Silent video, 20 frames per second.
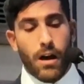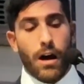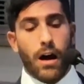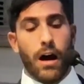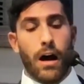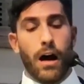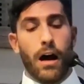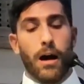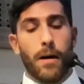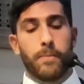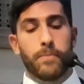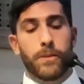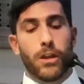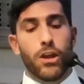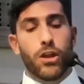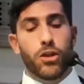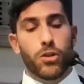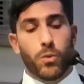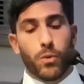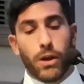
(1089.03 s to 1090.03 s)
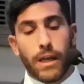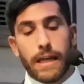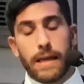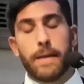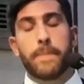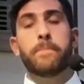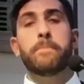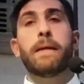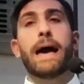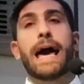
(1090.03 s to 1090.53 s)
Um,
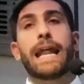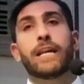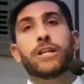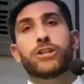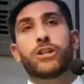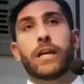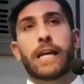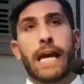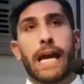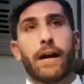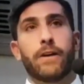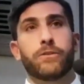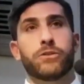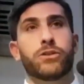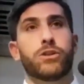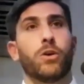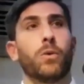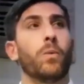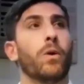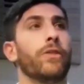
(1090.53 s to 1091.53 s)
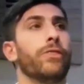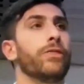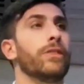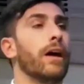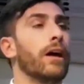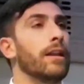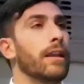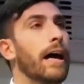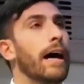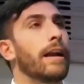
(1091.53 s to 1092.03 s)
three, managed accounts. So what
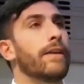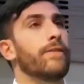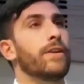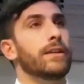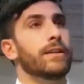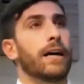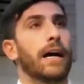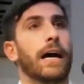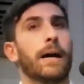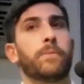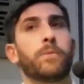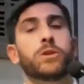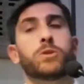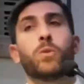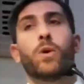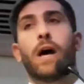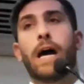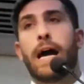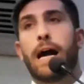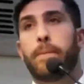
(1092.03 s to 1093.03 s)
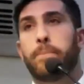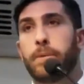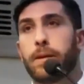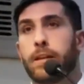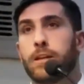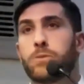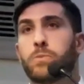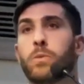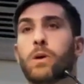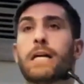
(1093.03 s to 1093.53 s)
a lot of the time which will happen
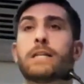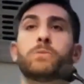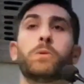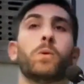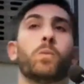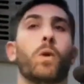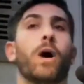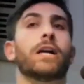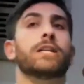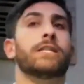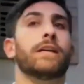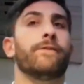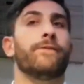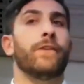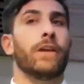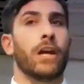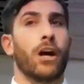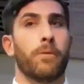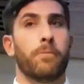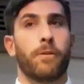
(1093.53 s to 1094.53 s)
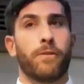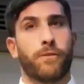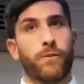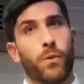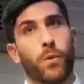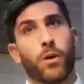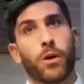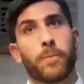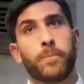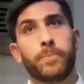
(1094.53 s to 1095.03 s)
is, as we watched that video
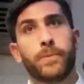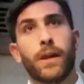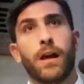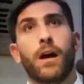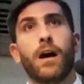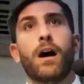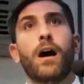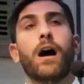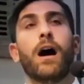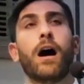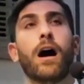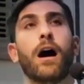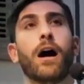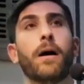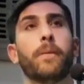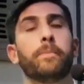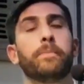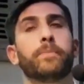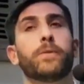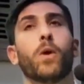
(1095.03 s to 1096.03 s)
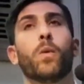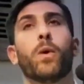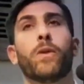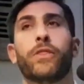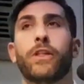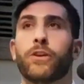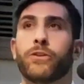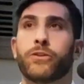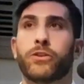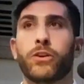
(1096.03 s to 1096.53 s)
before, um, what
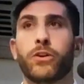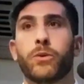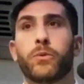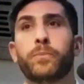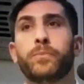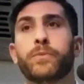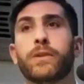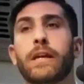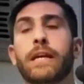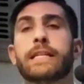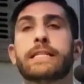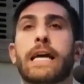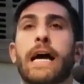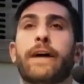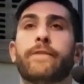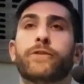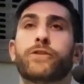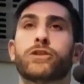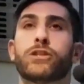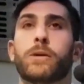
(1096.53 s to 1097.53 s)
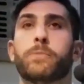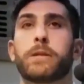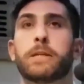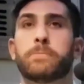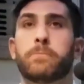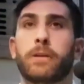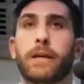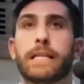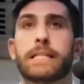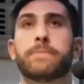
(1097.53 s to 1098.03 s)
they'll do is after someone
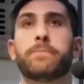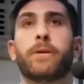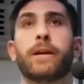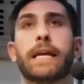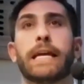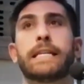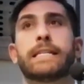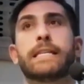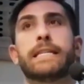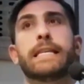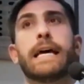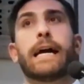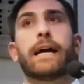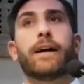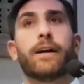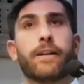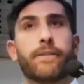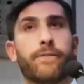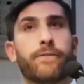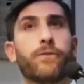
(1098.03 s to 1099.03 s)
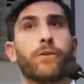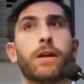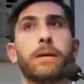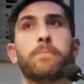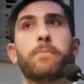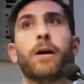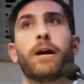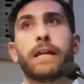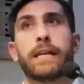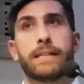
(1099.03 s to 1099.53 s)
has placed money into that kind of free
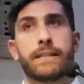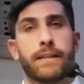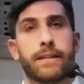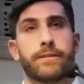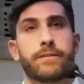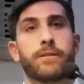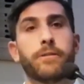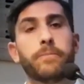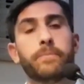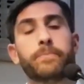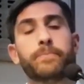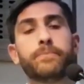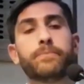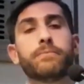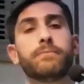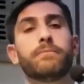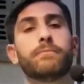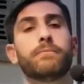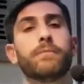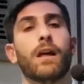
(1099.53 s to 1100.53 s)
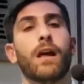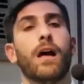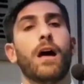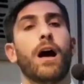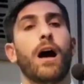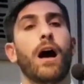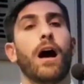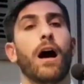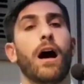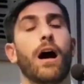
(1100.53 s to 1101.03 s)
money system,
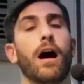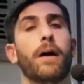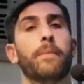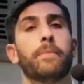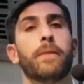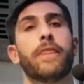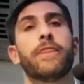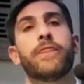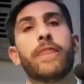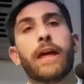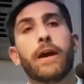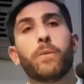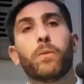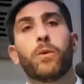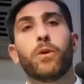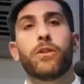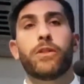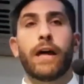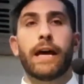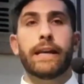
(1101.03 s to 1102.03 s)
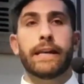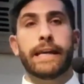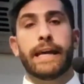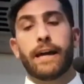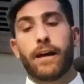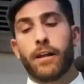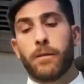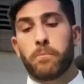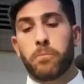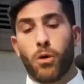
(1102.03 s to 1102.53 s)
um, they will then get,
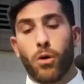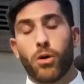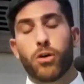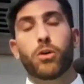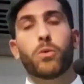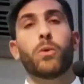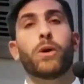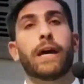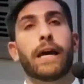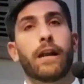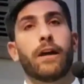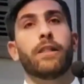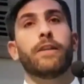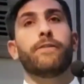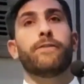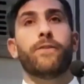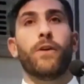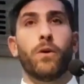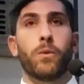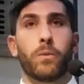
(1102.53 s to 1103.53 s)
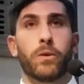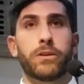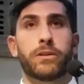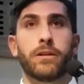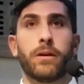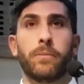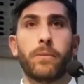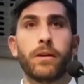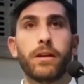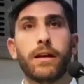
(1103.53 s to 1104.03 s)
a broker will get on the phone with
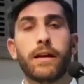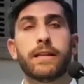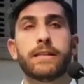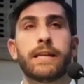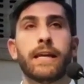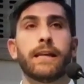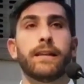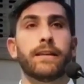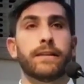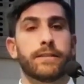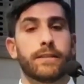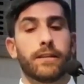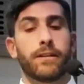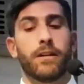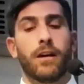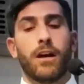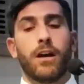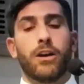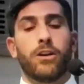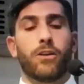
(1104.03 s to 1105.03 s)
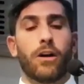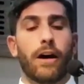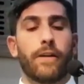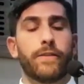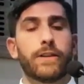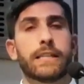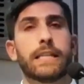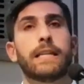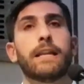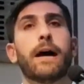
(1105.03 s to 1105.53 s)
someone and say, listen, you're
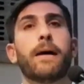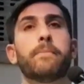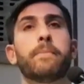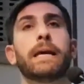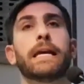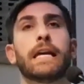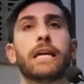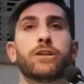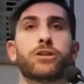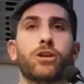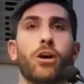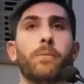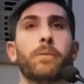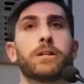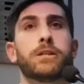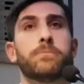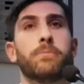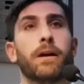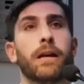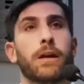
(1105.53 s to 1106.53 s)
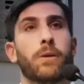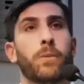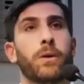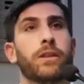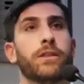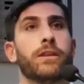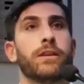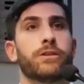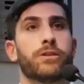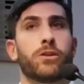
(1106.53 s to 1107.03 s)
obviously not making so much money
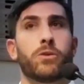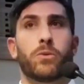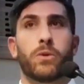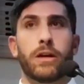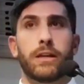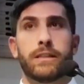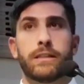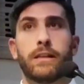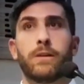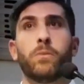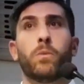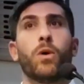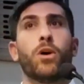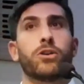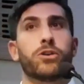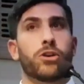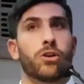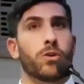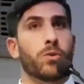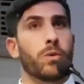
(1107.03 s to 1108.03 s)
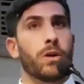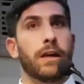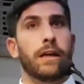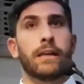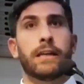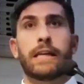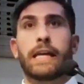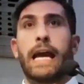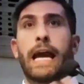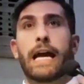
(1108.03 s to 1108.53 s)
with this crazy Walter
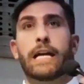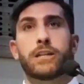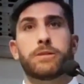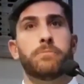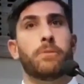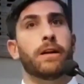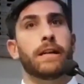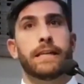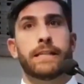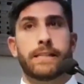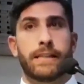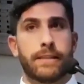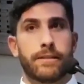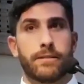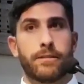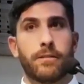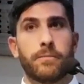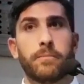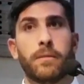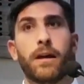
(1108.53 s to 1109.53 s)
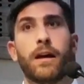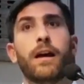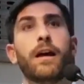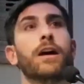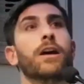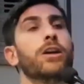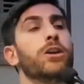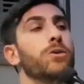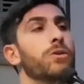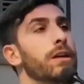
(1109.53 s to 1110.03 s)
Green cash money
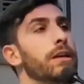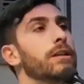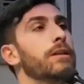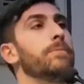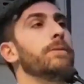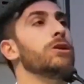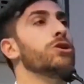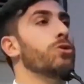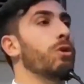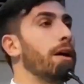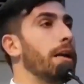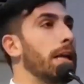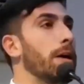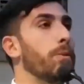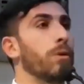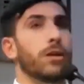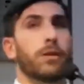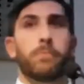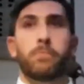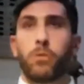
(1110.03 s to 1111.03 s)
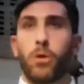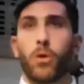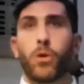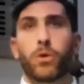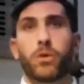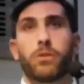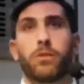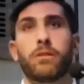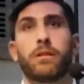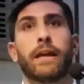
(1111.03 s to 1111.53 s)
system. You need to be trading with a
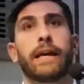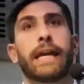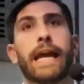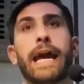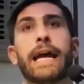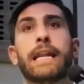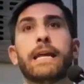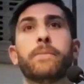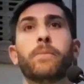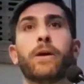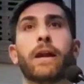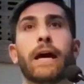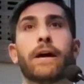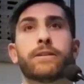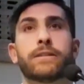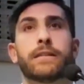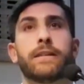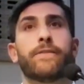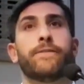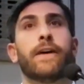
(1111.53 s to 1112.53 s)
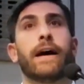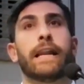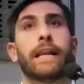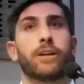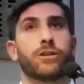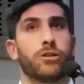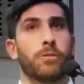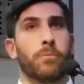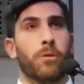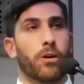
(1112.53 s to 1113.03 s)
broker like anyone else in the
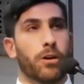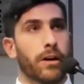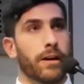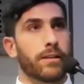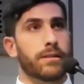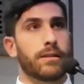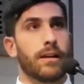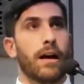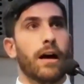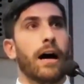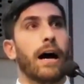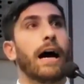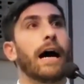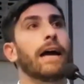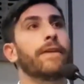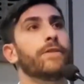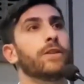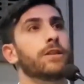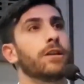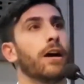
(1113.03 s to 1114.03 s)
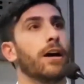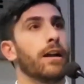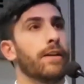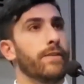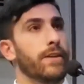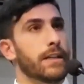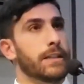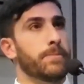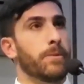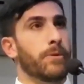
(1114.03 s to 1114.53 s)
financial markets. I have a ton of
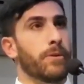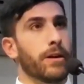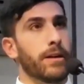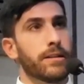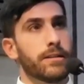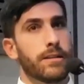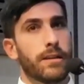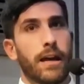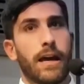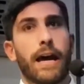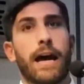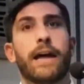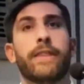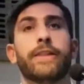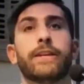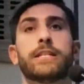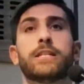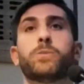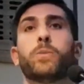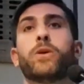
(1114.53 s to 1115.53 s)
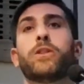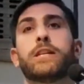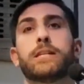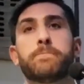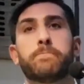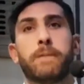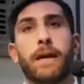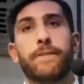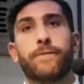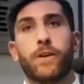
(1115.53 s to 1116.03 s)
experience, and this is where
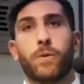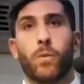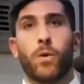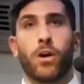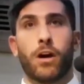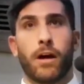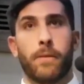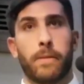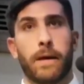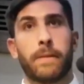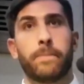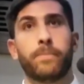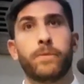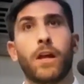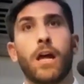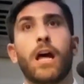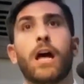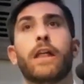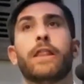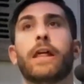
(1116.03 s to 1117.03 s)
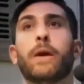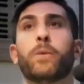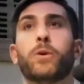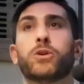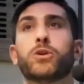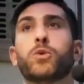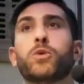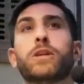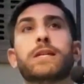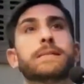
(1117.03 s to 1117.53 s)
this pivot will come in. They will
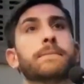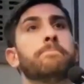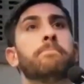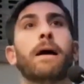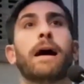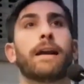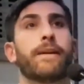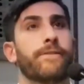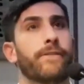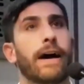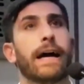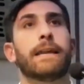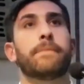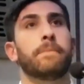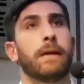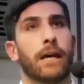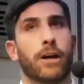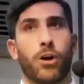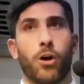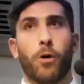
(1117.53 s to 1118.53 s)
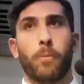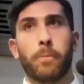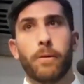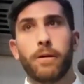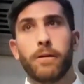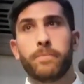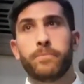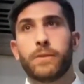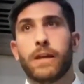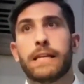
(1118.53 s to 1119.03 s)
do this modified mea
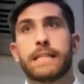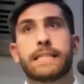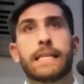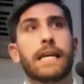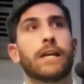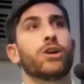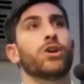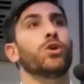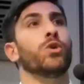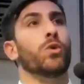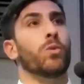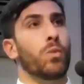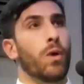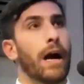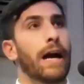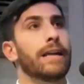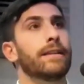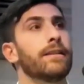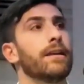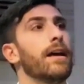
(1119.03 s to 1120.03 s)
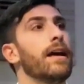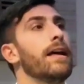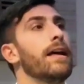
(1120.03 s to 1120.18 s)
culpa and say, you're right.